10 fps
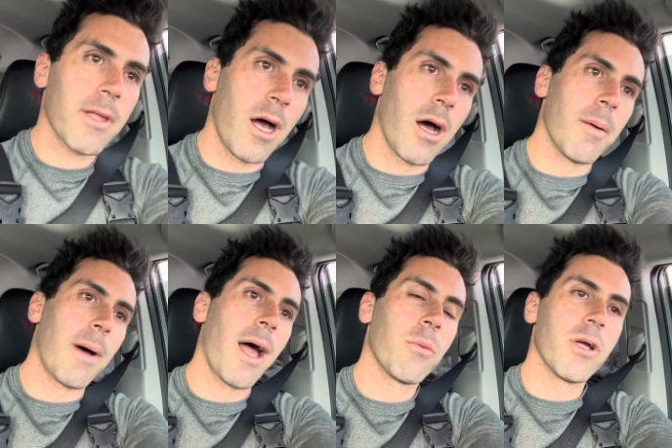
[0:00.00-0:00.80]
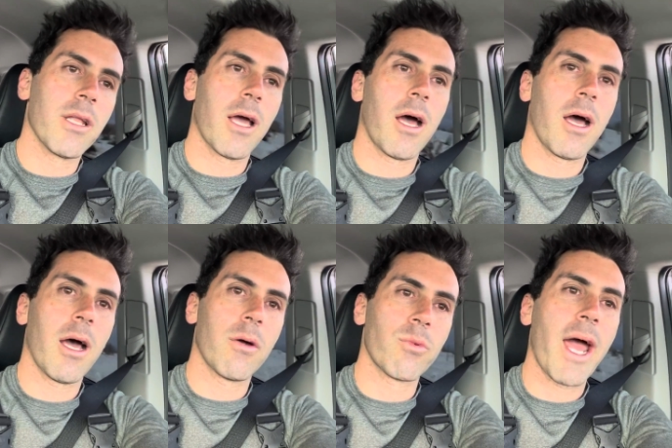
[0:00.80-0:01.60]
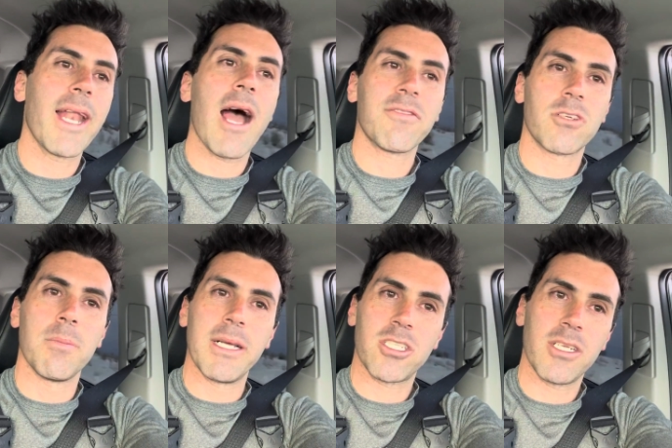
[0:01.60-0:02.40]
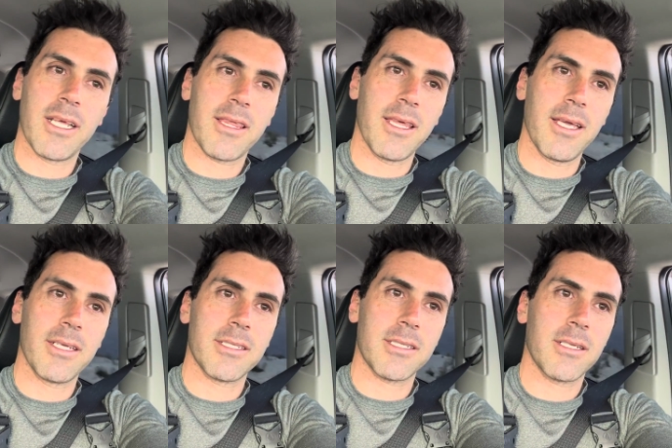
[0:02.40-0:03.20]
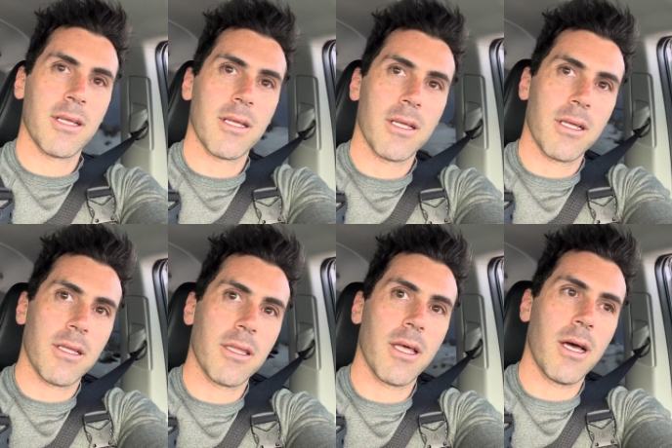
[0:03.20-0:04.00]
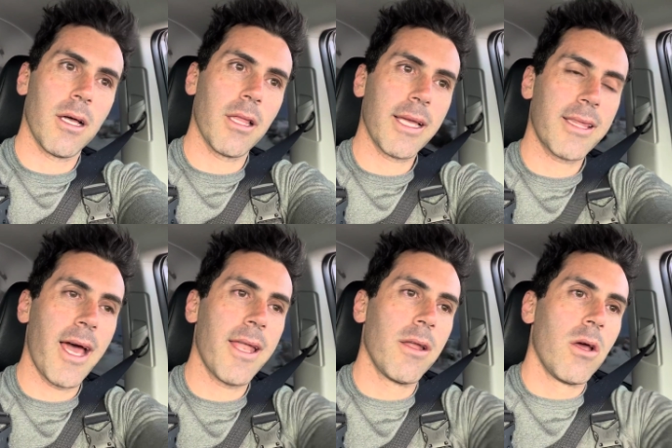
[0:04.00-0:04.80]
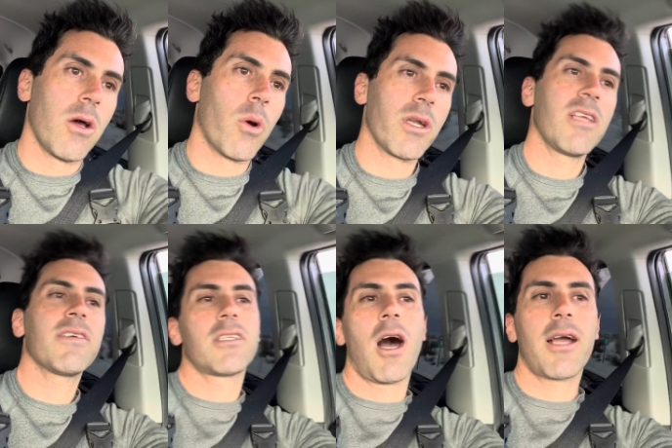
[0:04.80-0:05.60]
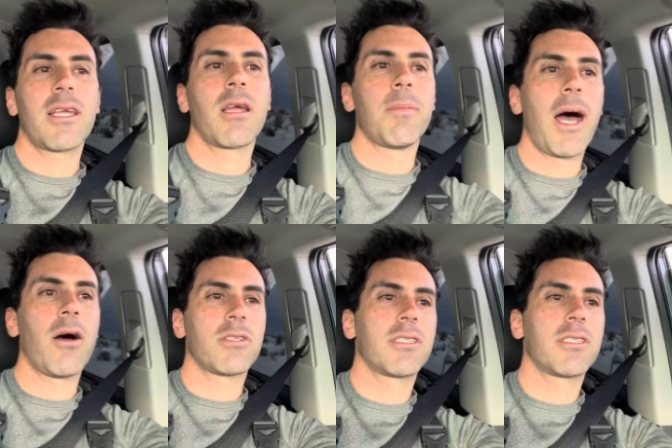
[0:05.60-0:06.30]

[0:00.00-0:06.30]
um, I would, right after mentioning things uh, like that, or even talking about